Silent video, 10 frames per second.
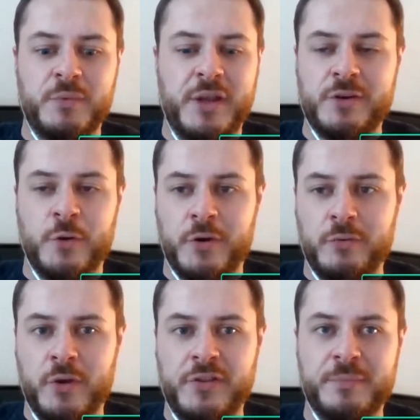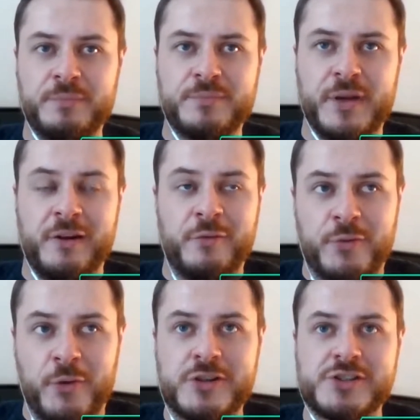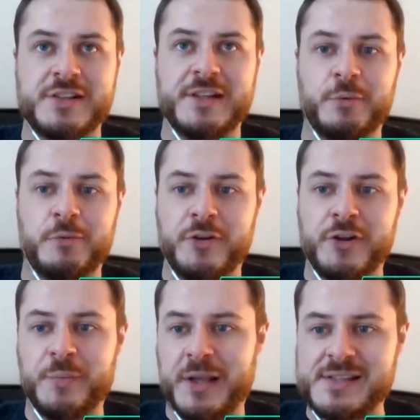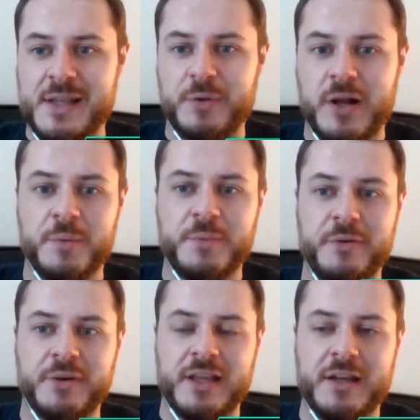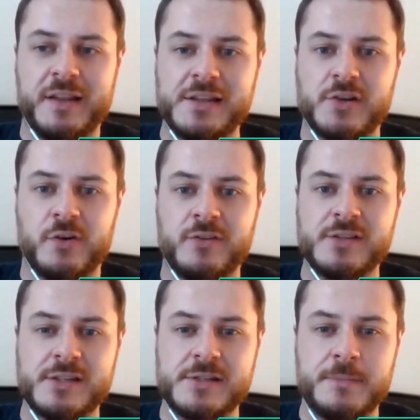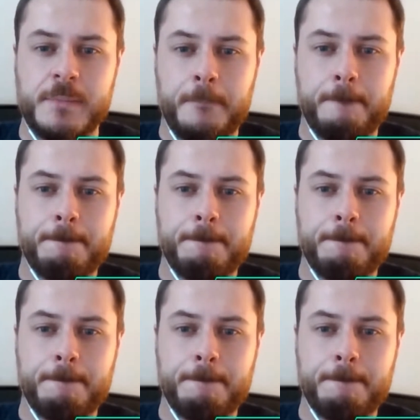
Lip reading: we had nowhere to run them, and unfortunately we're running up against that problem now again in this current season.